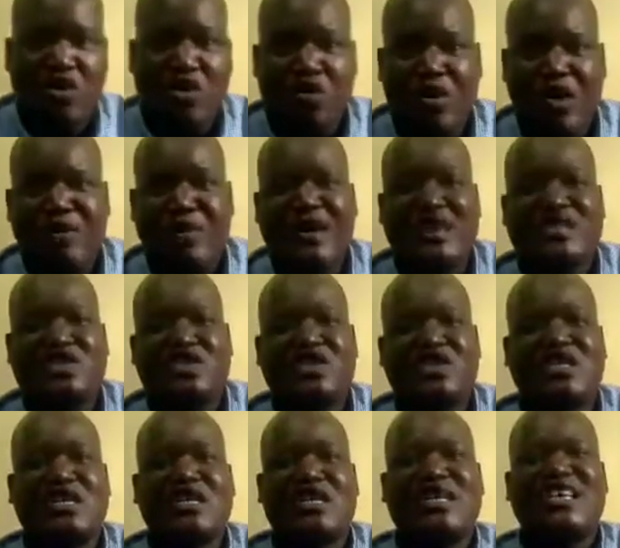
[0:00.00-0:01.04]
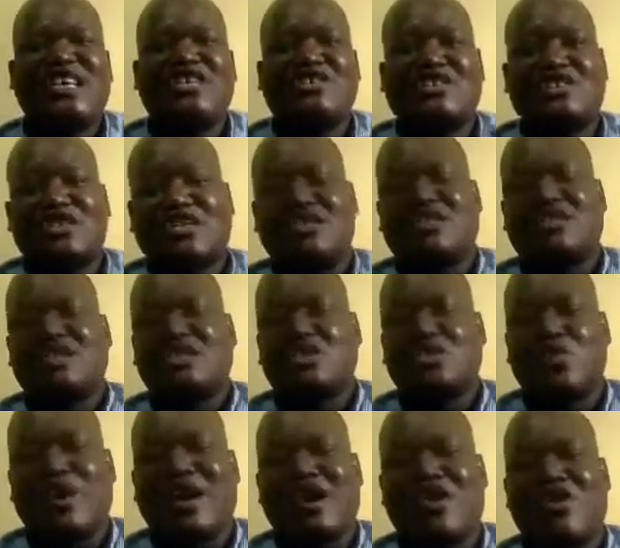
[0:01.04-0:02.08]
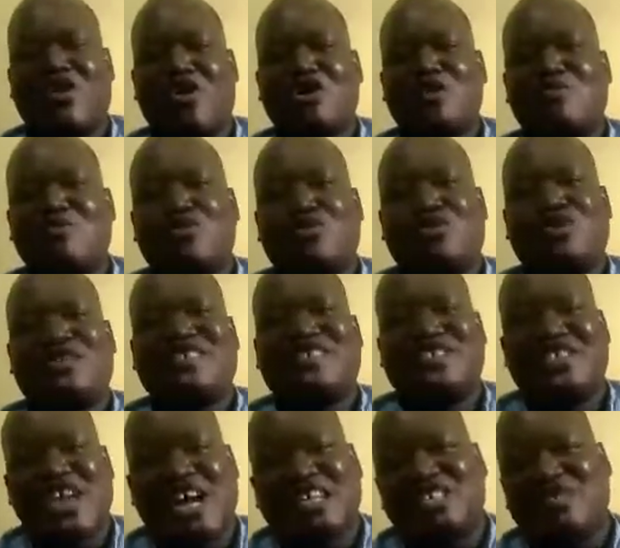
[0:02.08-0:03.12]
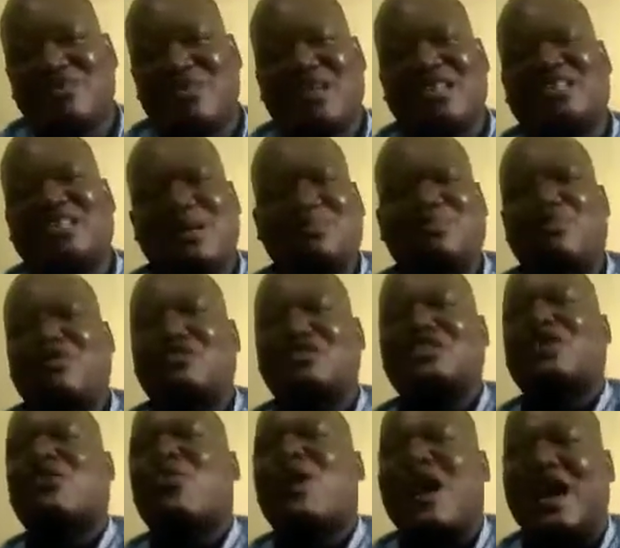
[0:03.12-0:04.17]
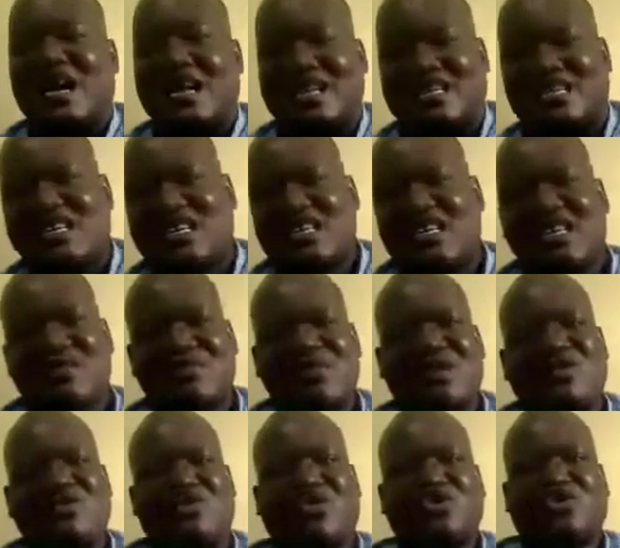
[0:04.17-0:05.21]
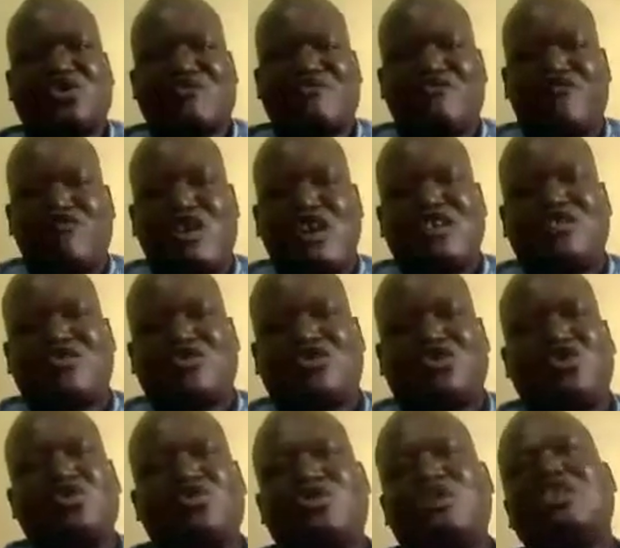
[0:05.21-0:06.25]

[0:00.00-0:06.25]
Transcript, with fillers: We may see instances where God brought judgment upon the world because of one or two